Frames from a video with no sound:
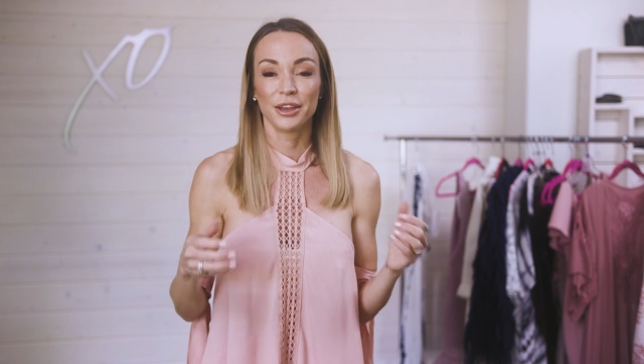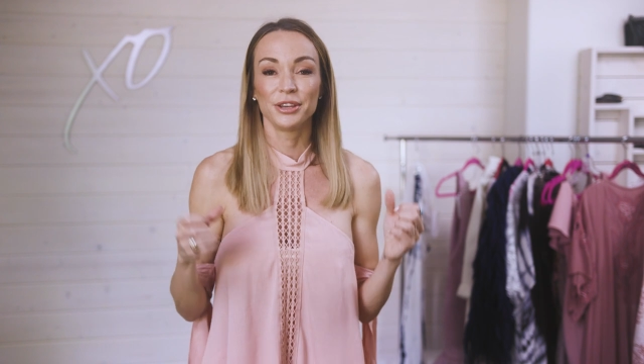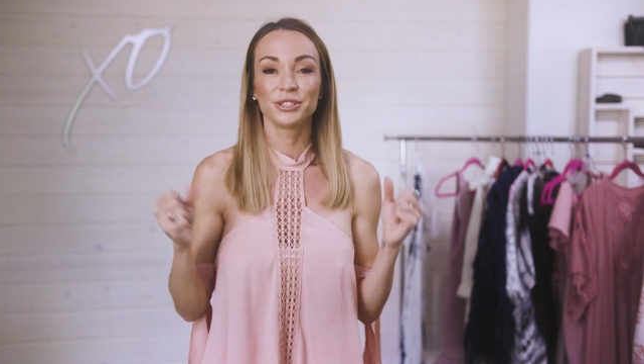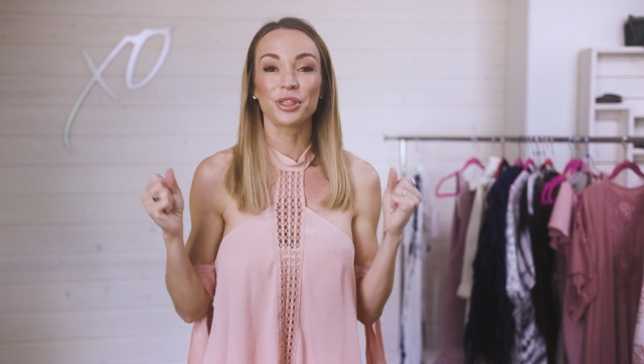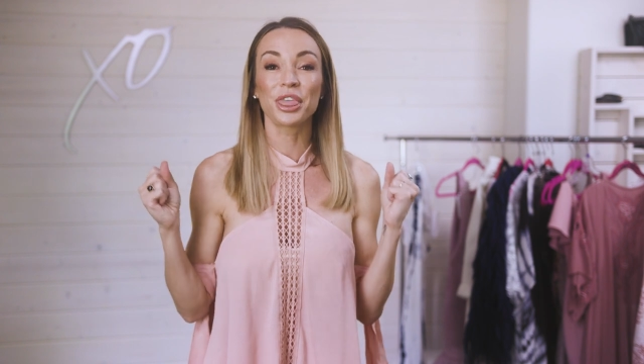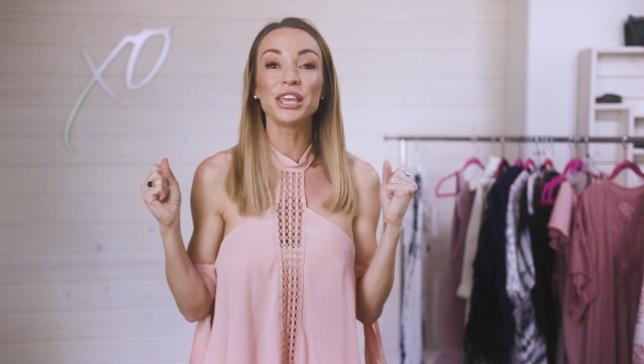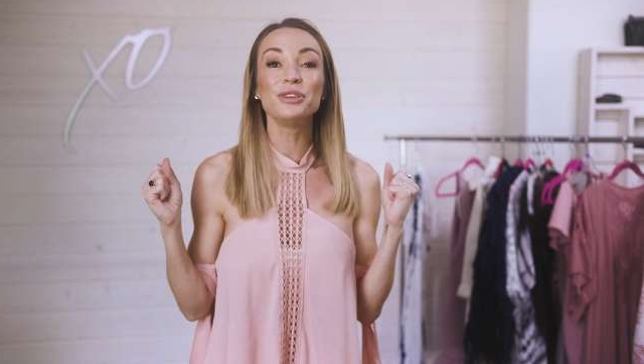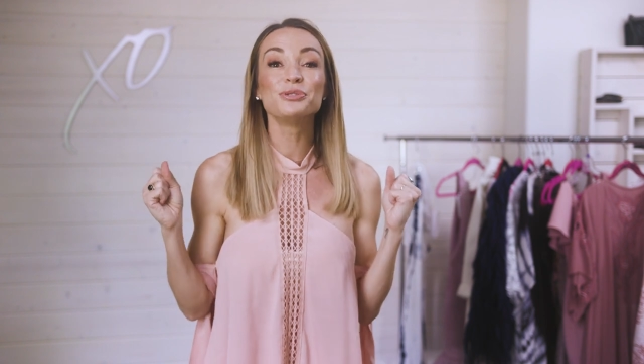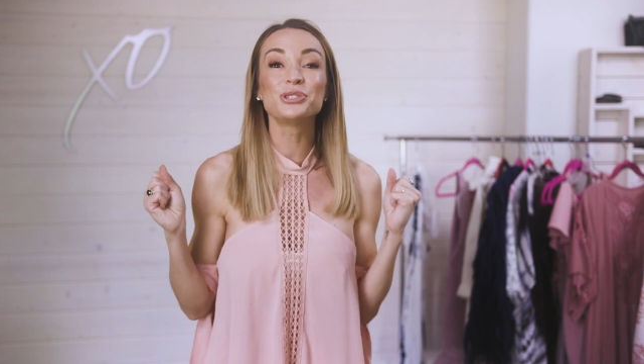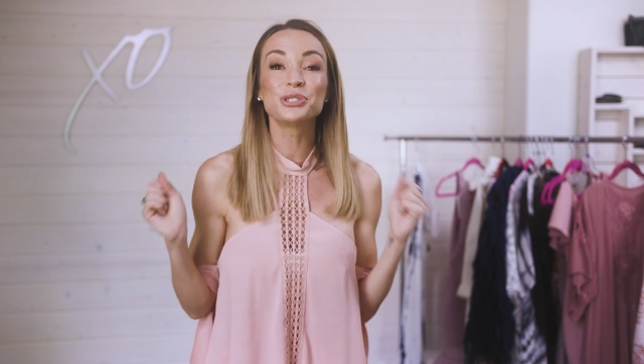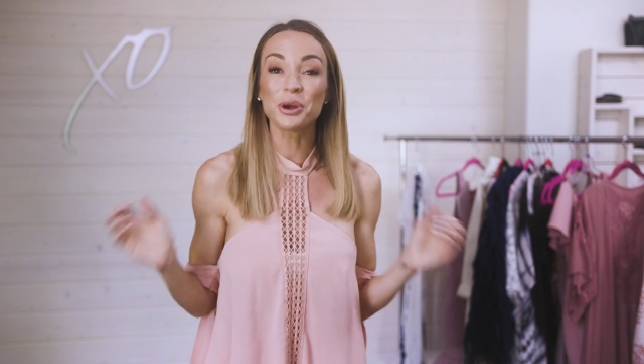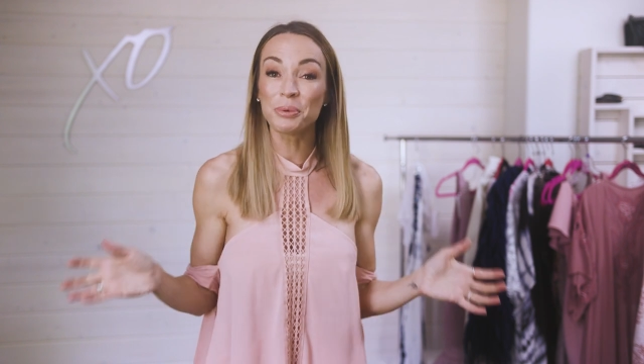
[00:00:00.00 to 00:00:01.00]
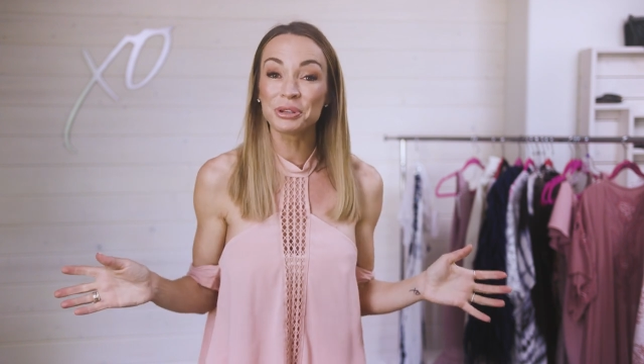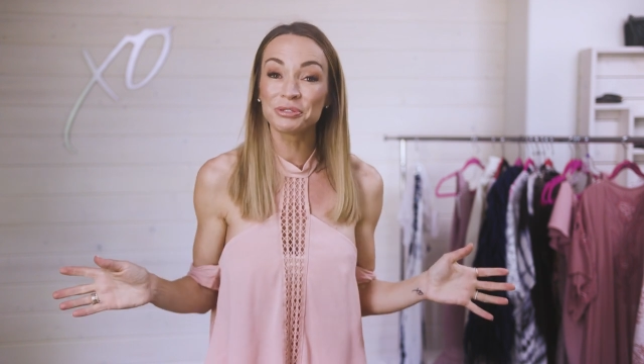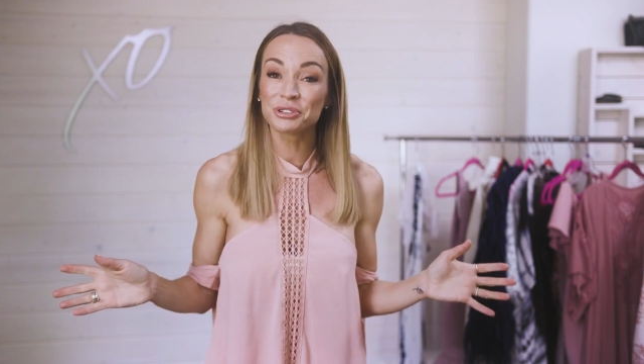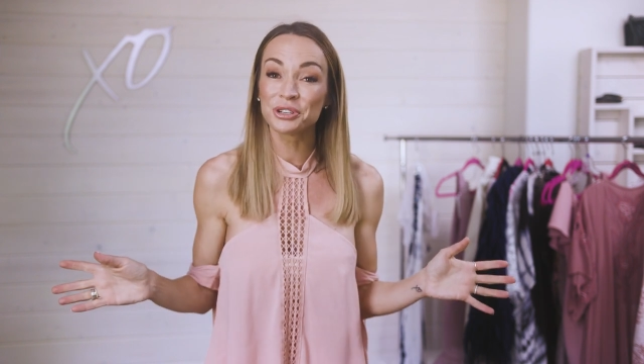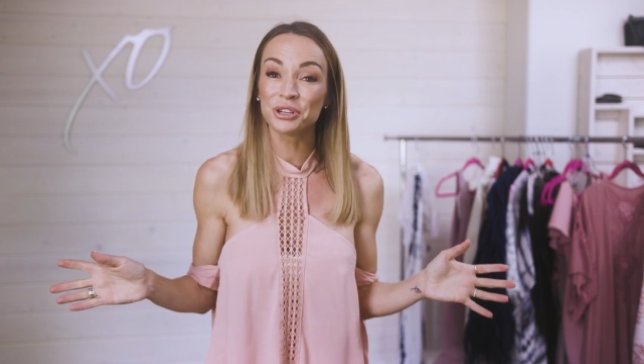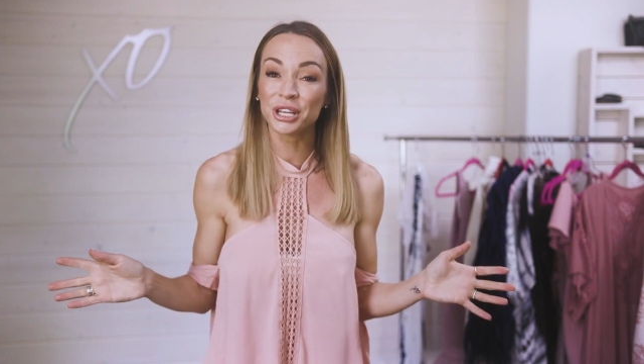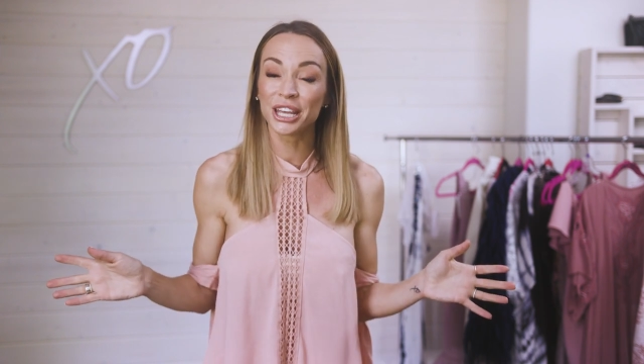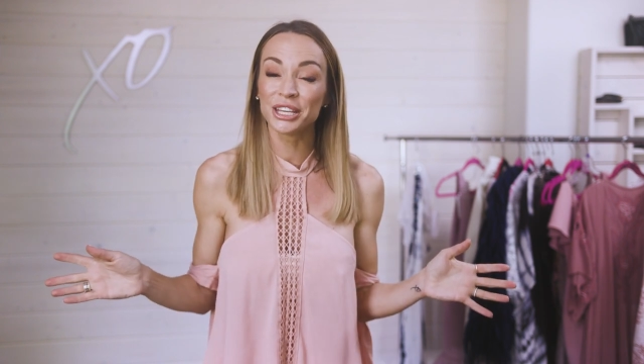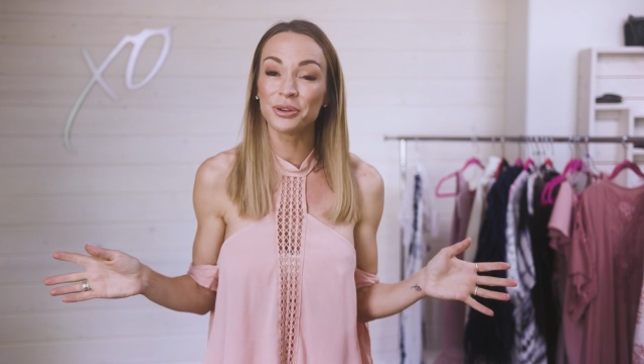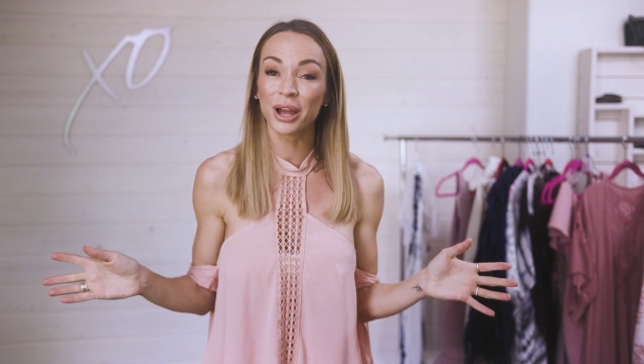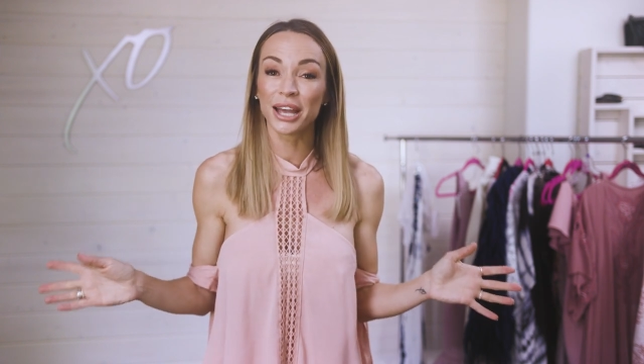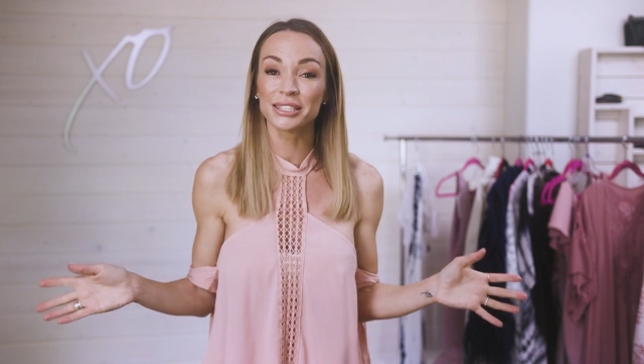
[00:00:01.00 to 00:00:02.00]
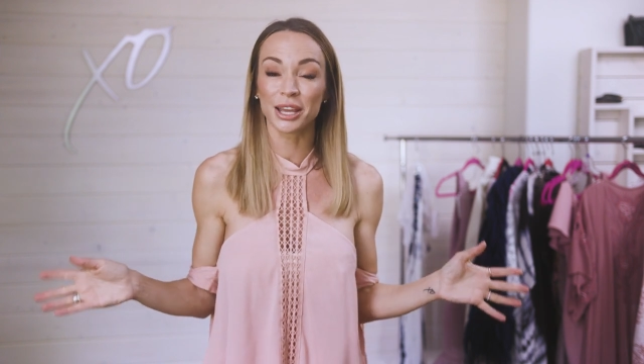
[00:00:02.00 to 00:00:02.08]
So thank you so much for tuning in, you guys.